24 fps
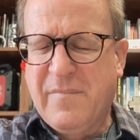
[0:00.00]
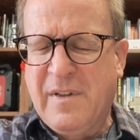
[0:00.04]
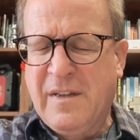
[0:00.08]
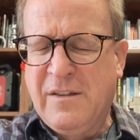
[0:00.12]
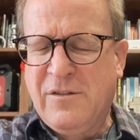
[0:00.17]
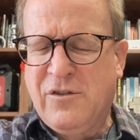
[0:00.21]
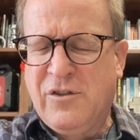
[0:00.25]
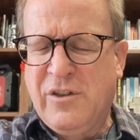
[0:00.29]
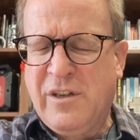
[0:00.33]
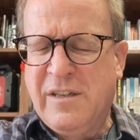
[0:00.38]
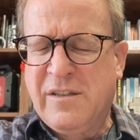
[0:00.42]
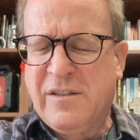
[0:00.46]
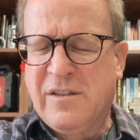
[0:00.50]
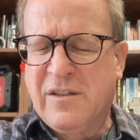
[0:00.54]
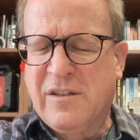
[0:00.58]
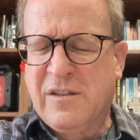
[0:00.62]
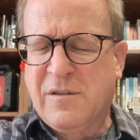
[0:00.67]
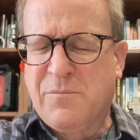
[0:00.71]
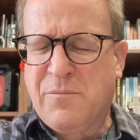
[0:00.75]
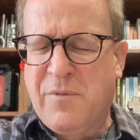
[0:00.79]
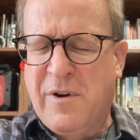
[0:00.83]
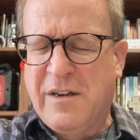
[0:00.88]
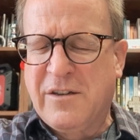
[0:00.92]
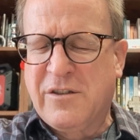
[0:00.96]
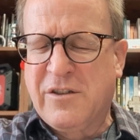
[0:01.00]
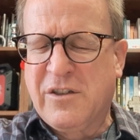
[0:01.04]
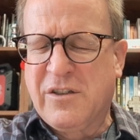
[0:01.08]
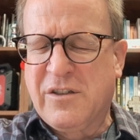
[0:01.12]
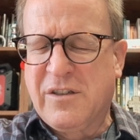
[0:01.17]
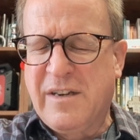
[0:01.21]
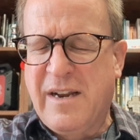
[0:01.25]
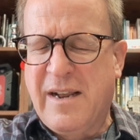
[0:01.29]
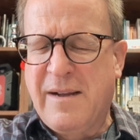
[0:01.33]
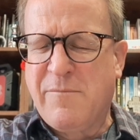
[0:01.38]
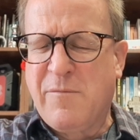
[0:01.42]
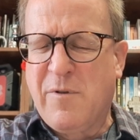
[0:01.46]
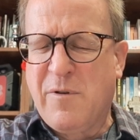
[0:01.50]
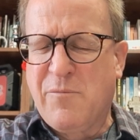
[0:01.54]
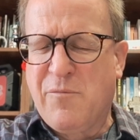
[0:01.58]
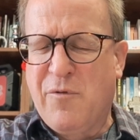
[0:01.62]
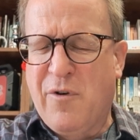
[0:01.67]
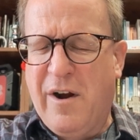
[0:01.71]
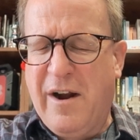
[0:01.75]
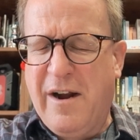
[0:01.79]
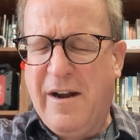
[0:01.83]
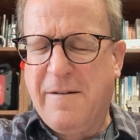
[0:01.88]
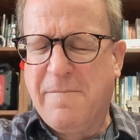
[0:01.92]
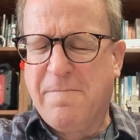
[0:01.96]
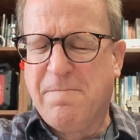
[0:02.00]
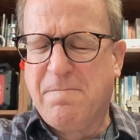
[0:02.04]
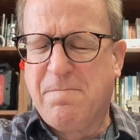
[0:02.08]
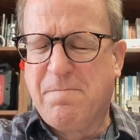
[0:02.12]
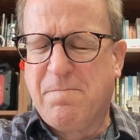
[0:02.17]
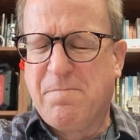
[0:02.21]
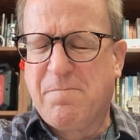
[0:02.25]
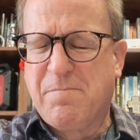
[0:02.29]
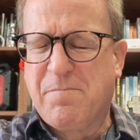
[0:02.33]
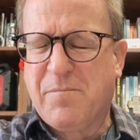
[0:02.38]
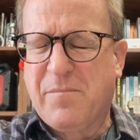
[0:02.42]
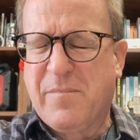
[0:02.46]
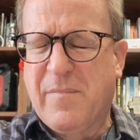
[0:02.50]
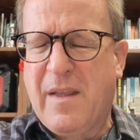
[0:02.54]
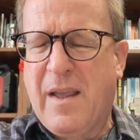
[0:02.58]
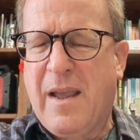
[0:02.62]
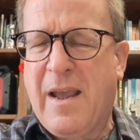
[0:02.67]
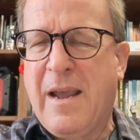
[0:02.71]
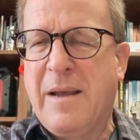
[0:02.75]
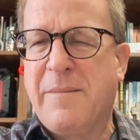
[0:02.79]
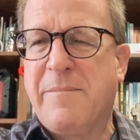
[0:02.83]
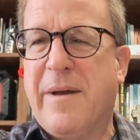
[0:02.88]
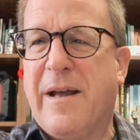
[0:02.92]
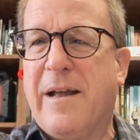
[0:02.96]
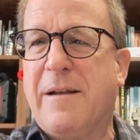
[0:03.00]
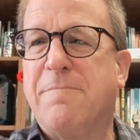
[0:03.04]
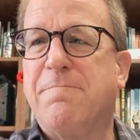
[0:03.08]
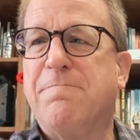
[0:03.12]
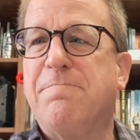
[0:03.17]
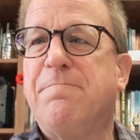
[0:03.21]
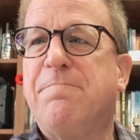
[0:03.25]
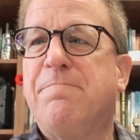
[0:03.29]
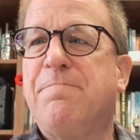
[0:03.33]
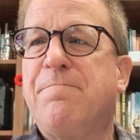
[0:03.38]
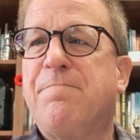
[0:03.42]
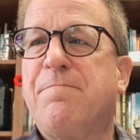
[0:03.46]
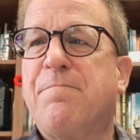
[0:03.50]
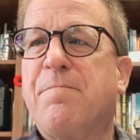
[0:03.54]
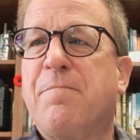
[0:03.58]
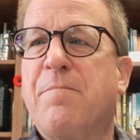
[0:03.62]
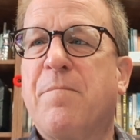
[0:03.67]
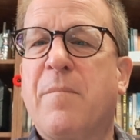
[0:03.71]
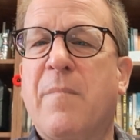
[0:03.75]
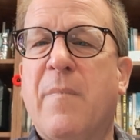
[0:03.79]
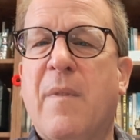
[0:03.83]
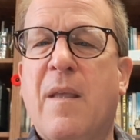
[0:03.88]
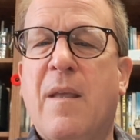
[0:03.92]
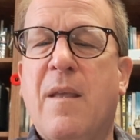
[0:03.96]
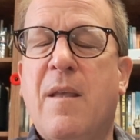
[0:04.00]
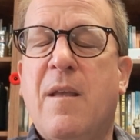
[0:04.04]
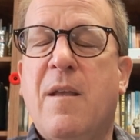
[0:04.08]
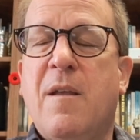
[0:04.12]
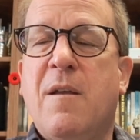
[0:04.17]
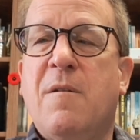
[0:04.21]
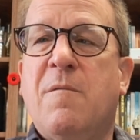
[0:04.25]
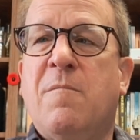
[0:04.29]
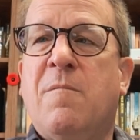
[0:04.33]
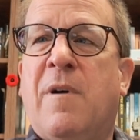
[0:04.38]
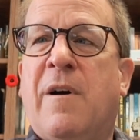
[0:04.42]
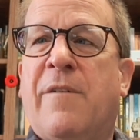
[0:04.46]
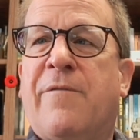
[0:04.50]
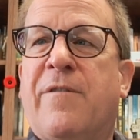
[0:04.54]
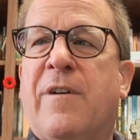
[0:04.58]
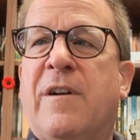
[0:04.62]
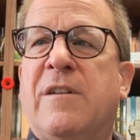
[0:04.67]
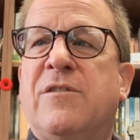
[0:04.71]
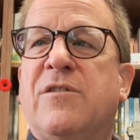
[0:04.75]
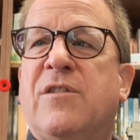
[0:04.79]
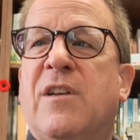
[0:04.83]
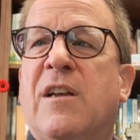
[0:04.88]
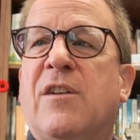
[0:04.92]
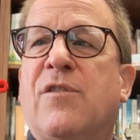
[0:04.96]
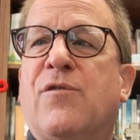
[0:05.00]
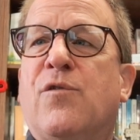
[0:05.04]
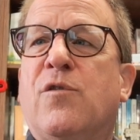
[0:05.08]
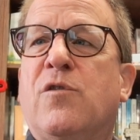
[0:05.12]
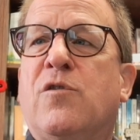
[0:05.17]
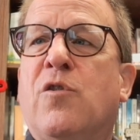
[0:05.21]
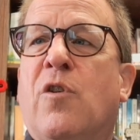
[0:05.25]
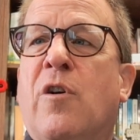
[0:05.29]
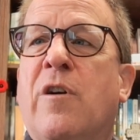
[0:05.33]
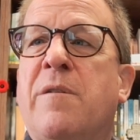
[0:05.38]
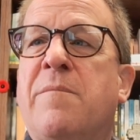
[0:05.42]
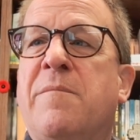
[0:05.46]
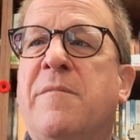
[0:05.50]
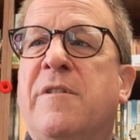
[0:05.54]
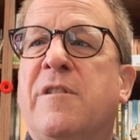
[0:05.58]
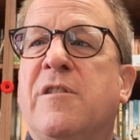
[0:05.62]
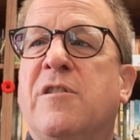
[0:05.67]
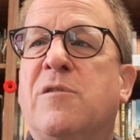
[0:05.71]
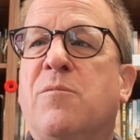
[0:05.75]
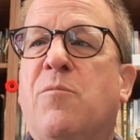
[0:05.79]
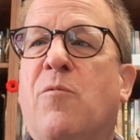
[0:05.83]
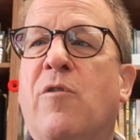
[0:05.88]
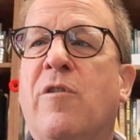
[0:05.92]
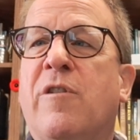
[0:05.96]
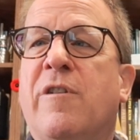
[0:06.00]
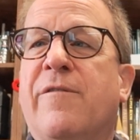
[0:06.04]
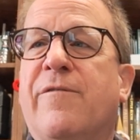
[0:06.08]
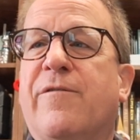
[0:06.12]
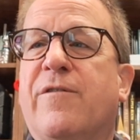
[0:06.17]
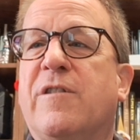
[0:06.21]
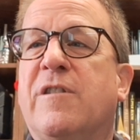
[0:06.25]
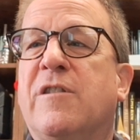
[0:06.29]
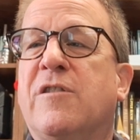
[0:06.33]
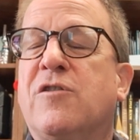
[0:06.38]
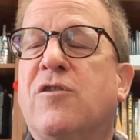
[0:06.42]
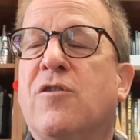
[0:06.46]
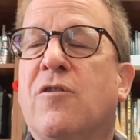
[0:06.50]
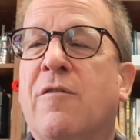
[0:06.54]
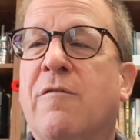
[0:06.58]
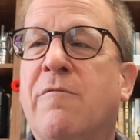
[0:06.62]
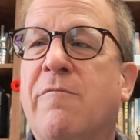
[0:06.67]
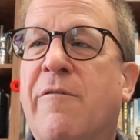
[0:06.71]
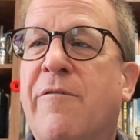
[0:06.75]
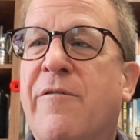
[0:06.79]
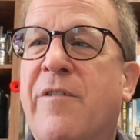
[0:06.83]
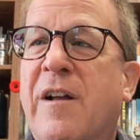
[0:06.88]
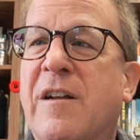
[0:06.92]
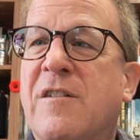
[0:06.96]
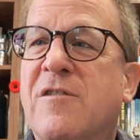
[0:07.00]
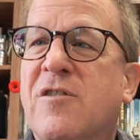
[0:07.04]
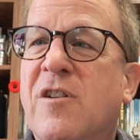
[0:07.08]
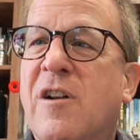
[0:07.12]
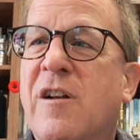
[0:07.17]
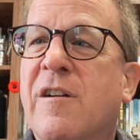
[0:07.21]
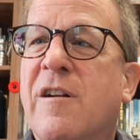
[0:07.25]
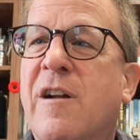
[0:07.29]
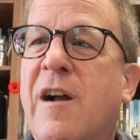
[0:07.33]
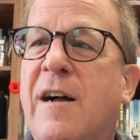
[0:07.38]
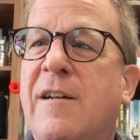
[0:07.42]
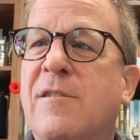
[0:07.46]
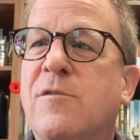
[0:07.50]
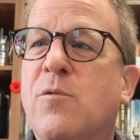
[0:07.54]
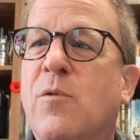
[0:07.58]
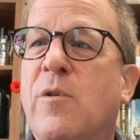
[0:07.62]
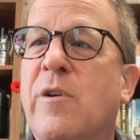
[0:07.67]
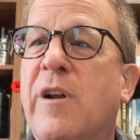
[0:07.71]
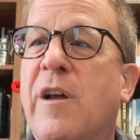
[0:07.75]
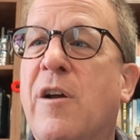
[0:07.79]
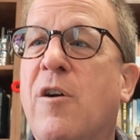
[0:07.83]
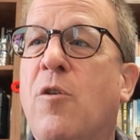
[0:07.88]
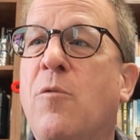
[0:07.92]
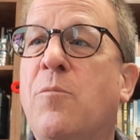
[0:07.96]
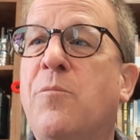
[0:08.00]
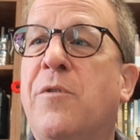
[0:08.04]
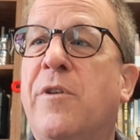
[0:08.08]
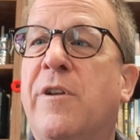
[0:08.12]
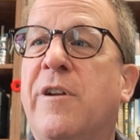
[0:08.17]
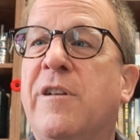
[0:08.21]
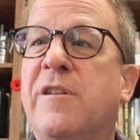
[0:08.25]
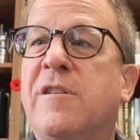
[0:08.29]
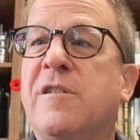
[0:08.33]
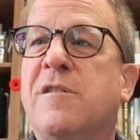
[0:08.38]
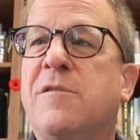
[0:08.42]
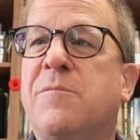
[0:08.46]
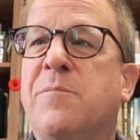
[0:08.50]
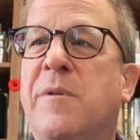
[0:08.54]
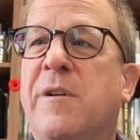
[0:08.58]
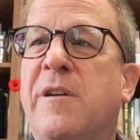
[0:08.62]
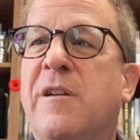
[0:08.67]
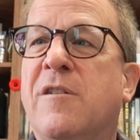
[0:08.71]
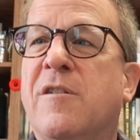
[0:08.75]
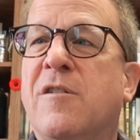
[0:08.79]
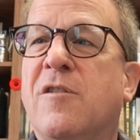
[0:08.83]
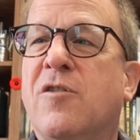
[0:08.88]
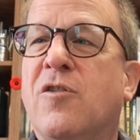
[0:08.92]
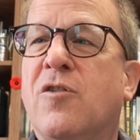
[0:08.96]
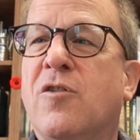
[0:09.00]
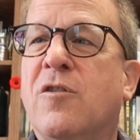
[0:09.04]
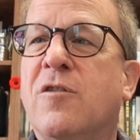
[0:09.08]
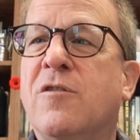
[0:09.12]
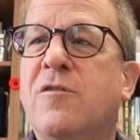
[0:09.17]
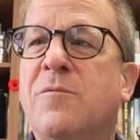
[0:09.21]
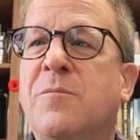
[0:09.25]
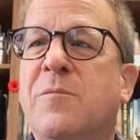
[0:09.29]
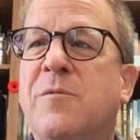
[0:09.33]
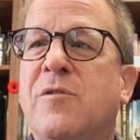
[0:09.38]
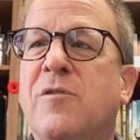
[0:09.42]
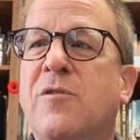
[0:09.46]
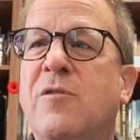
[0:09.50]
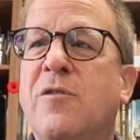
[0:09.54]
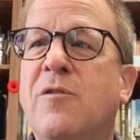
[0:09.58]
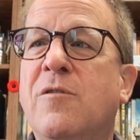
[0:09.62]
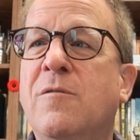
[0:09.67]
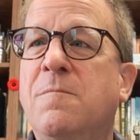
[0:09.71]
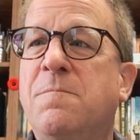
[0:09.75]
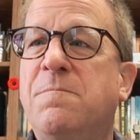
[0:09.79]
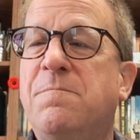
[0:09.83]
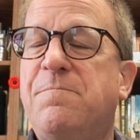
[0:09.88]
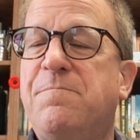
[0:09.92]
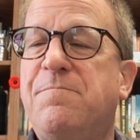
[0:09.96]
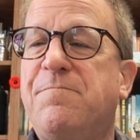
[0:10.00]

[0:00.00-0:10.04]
In Jesus' precious name we pray. Amen. Well, friends, thanks for joining me this morning for this short reflection on God's Word. I hope that it has been an encouragement to you.